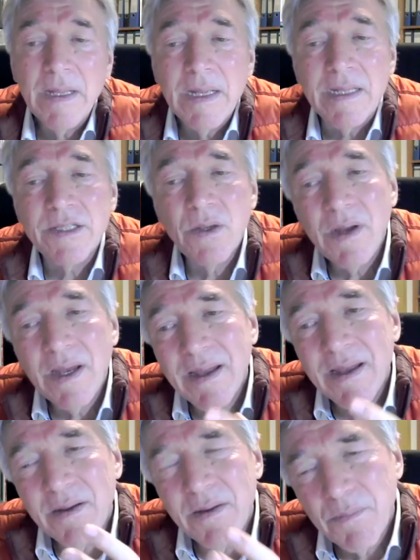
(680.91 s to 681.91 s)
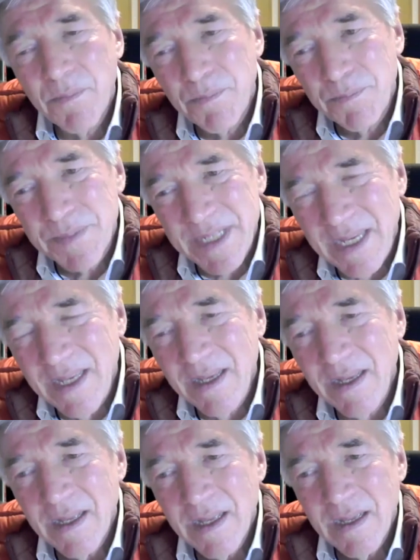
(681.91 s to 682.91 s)
And so
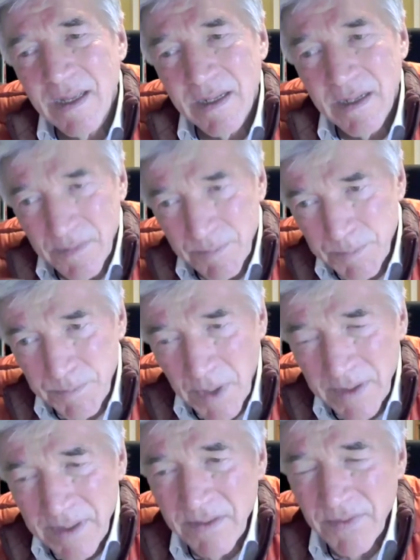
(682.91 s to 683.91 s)
taking bonding